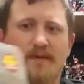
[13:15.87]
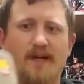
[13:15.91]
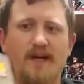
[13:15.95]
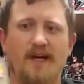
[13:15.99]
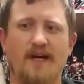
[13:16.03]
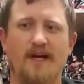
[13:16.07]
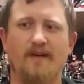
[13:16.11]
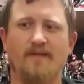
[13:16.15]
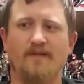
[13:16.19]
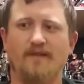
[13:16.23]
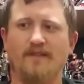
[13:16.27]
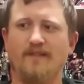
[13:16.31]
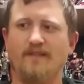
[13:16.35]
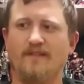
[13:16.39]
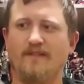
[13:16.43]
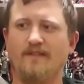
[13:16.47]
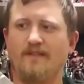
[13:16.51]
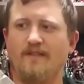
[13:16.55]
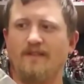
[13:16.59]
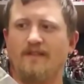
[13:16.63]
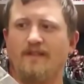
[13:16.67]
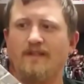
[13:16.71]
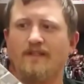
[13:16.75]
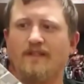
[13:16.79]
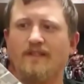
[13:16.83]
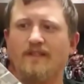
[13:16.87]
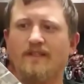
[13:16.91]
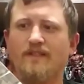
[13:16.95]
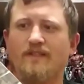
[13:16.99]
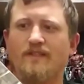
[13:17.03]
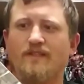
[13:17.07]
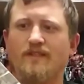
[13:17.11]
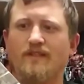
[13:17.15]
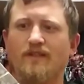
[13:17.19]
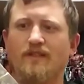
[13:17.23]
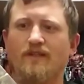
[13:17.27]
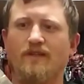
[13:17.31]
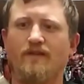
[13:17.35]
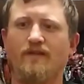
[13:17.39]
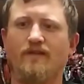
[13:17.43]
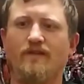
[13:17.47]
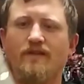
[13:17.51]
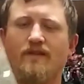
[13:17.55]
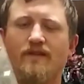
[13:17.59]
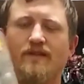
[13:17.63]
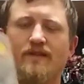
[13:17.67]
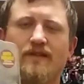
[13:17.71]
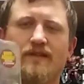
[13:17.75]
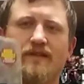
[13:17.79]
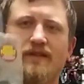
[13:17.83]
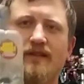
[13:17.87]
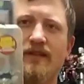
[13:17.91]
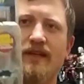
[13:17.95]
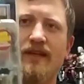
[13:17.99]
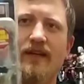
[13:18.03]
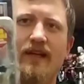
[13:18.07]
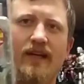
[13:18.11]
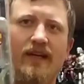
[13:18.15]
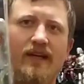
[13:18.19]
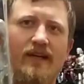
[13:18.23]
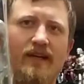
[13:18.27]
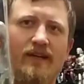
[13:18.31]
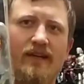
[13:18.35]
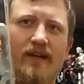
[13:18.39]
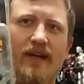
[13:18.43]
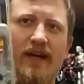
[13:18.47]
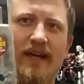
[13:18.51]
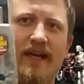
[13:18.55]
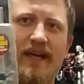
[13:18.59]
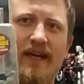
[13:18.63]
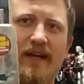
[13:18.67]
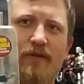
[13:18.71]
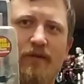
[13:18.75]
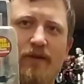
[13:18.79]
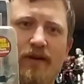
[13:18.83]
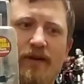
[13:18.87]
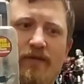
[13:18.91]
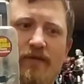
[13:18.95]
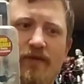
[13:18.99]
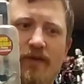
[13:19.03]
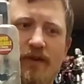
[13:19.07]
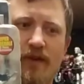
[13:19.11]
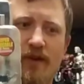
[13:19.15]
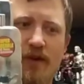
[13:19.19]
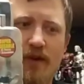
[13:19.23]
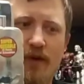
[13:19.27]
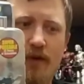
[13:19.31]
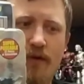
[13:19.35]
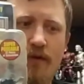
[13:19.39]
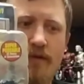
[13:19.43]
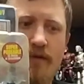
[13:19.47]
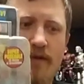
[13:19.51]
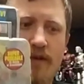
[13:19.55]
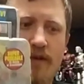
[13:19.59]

to have it. So, and I can't wait for the new